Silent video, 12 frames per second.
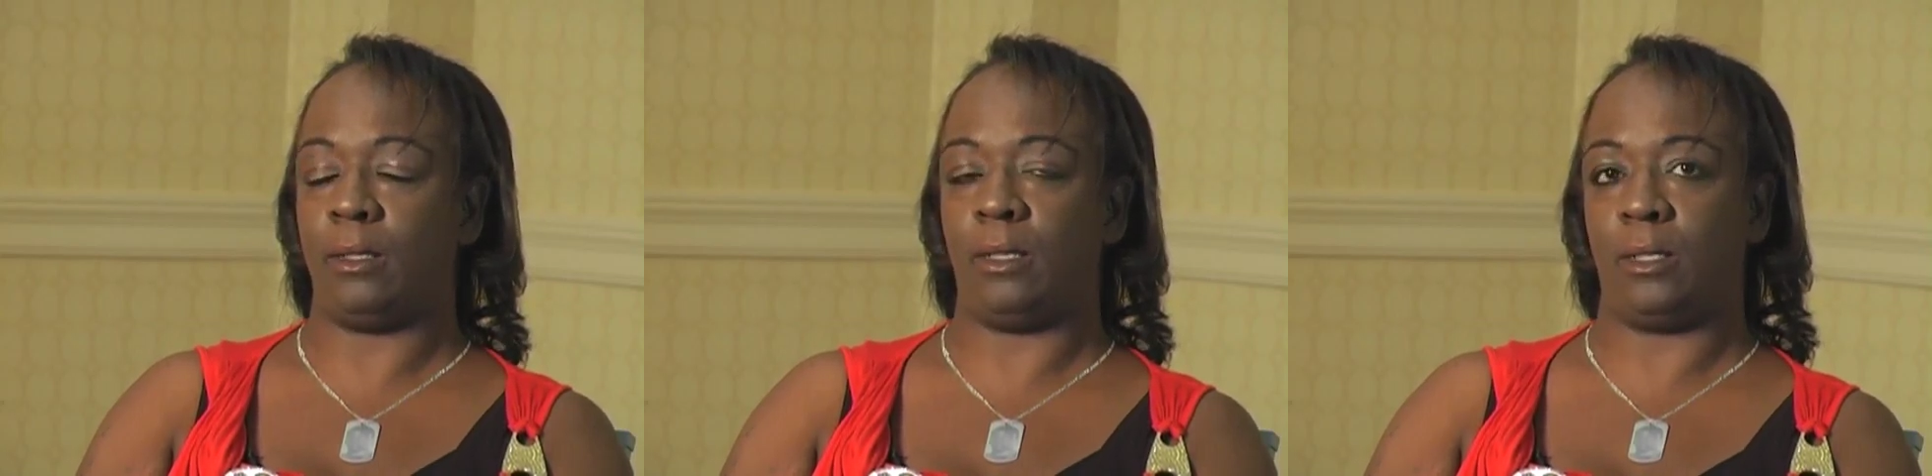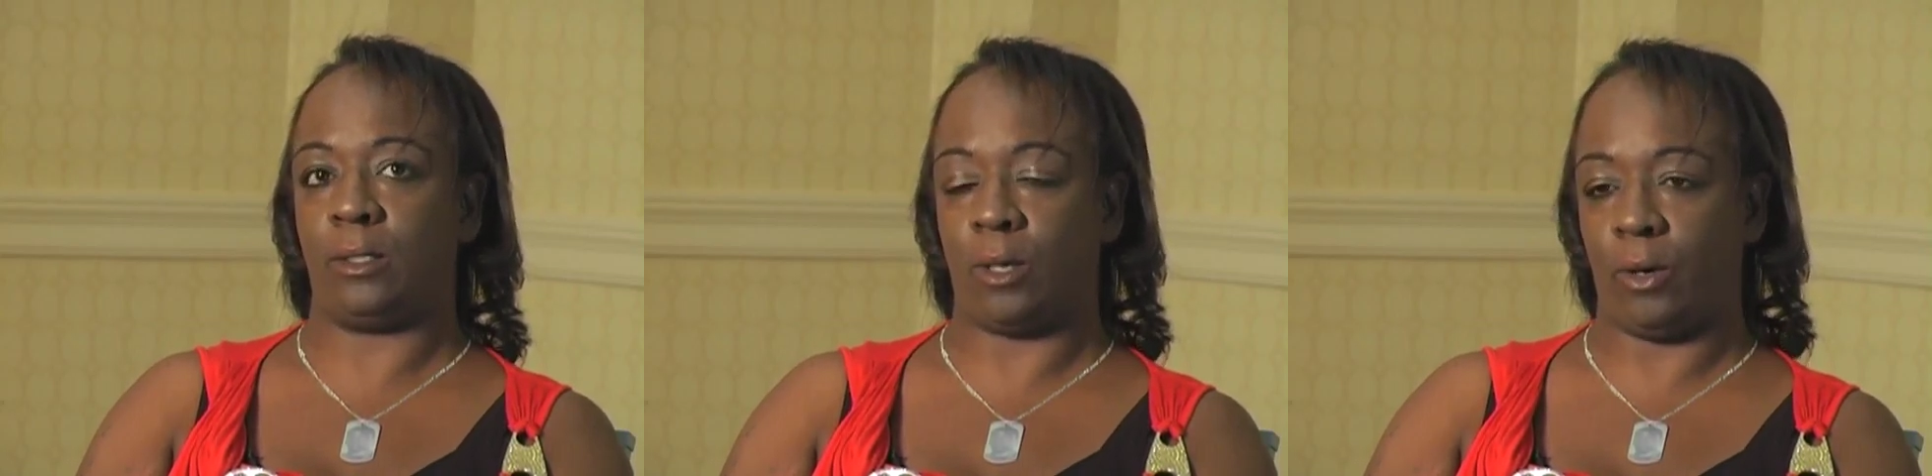
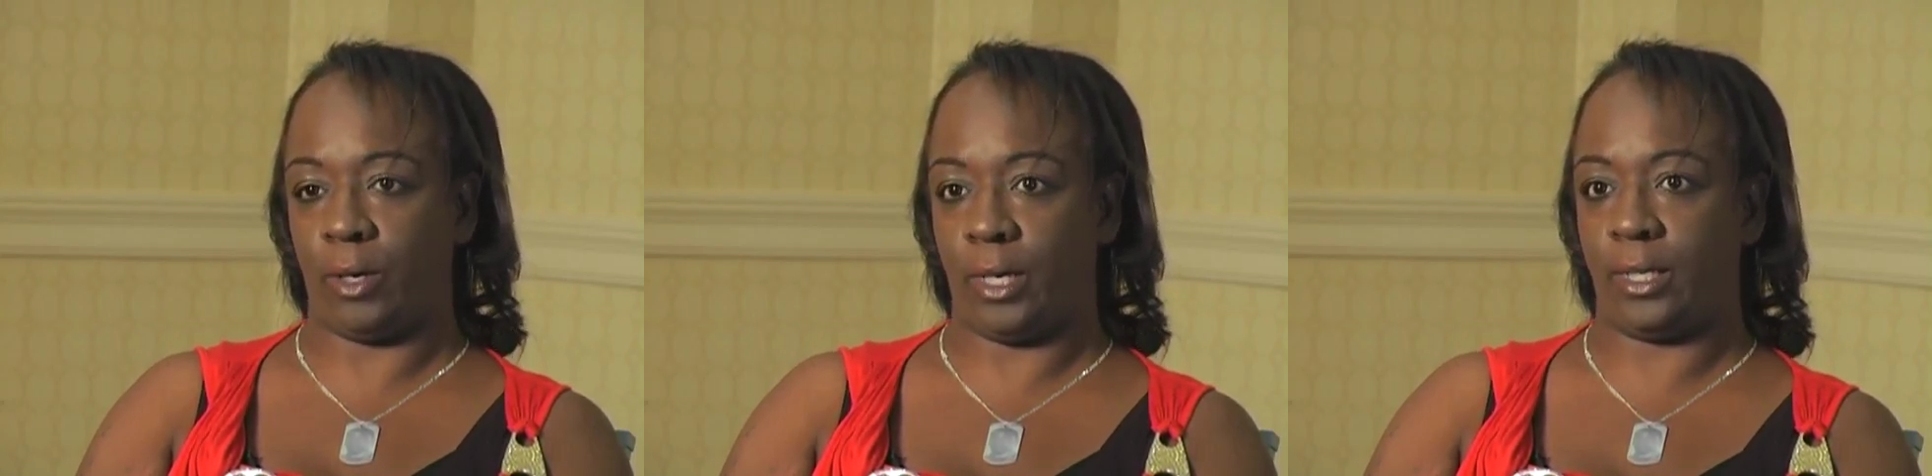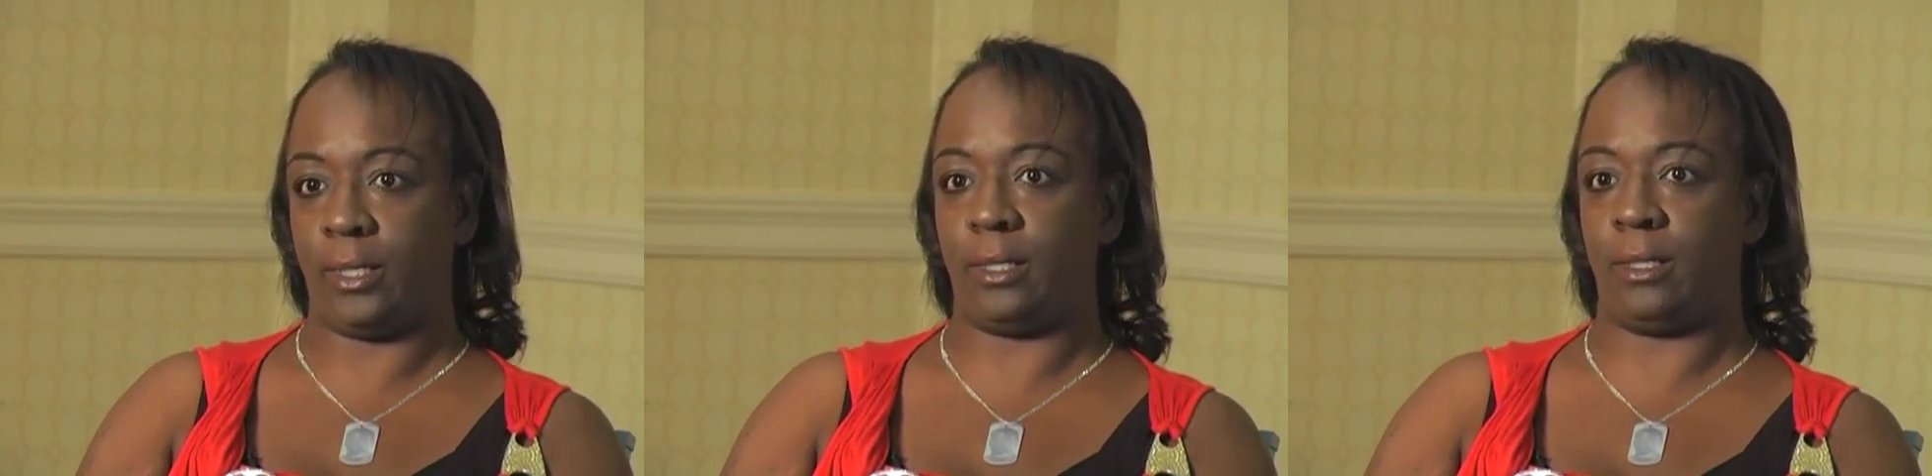the
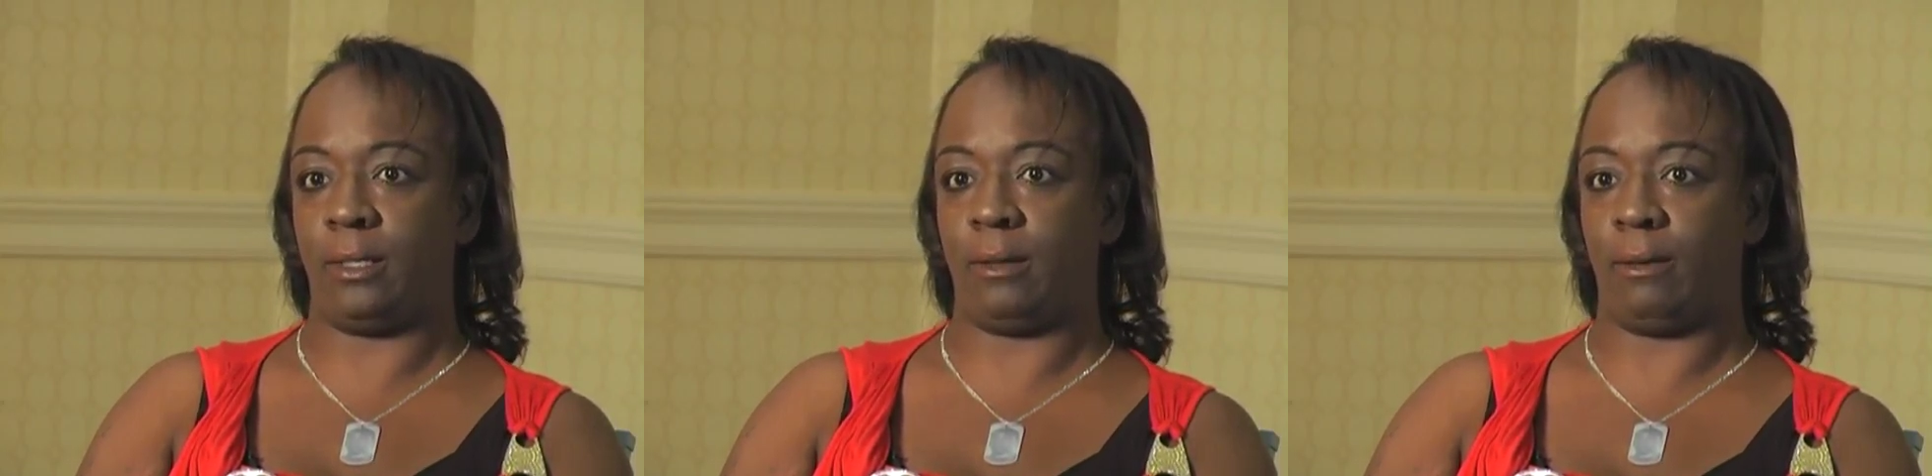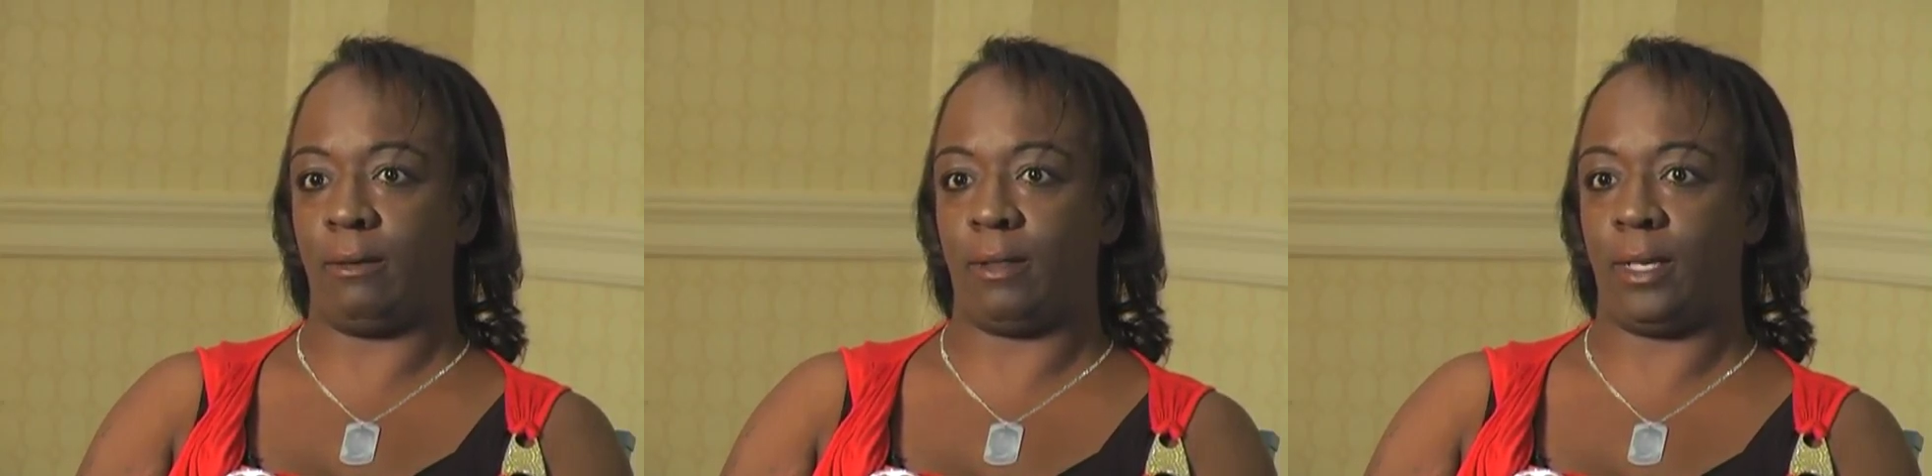circus
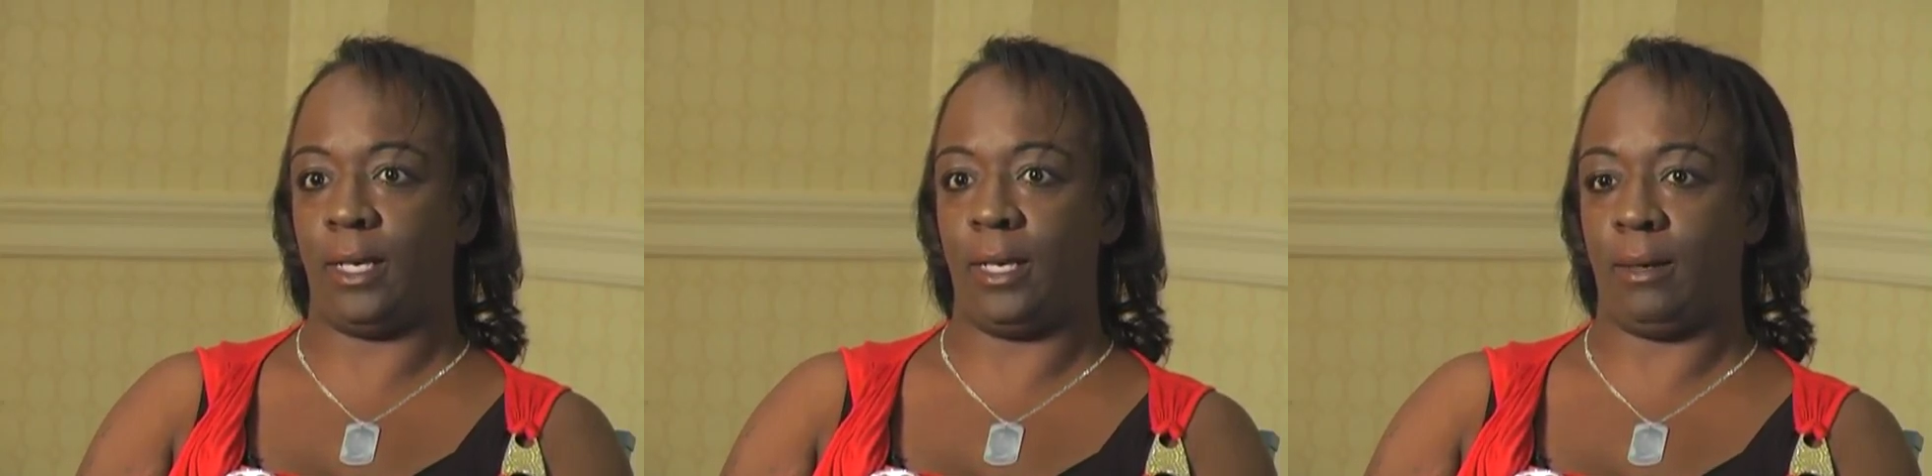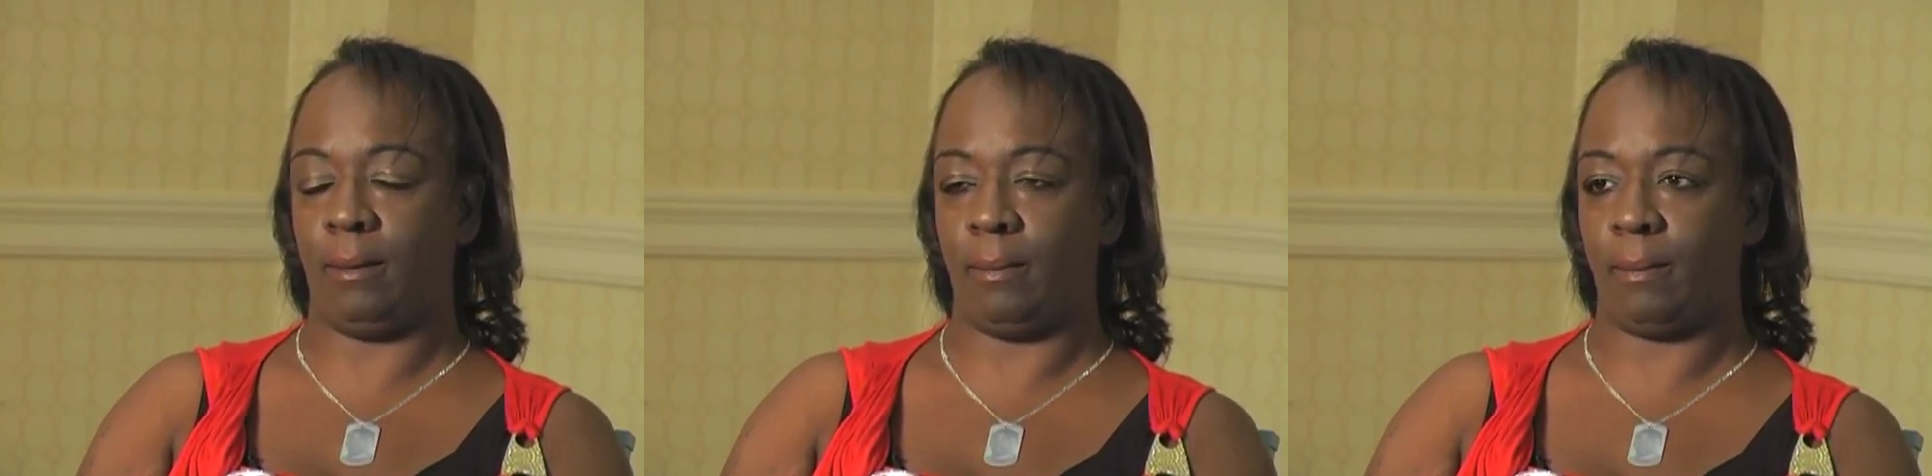
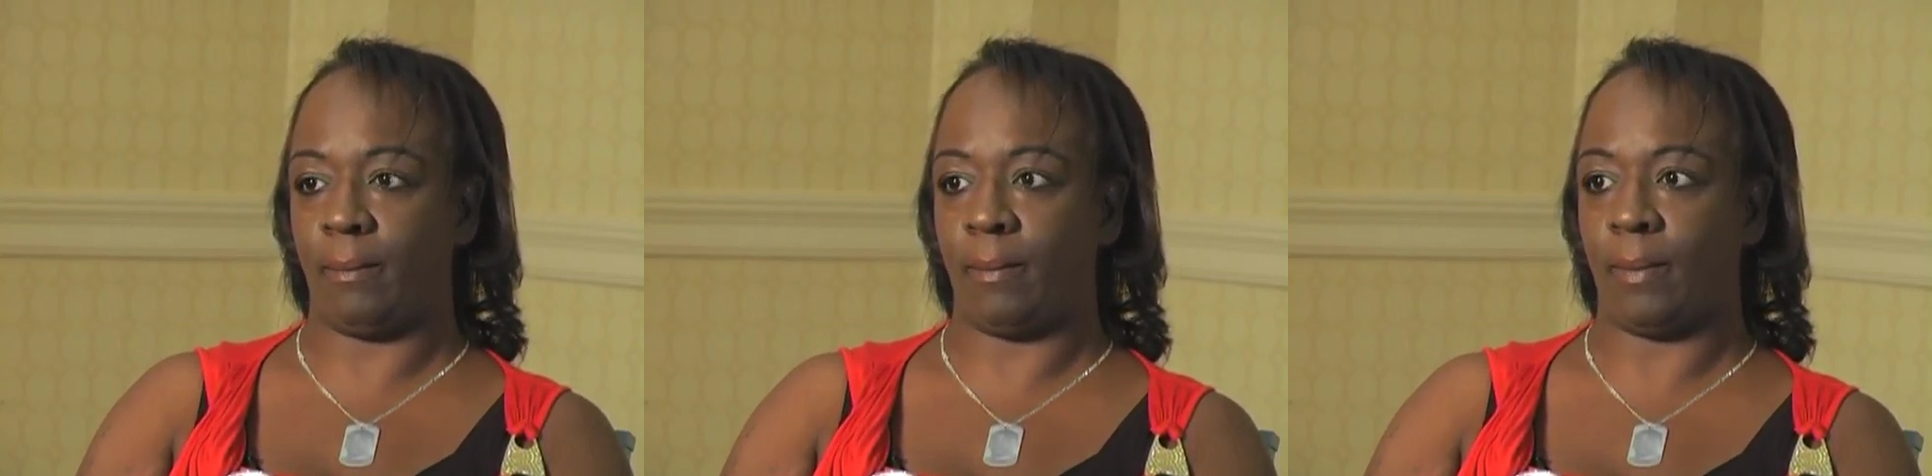theme.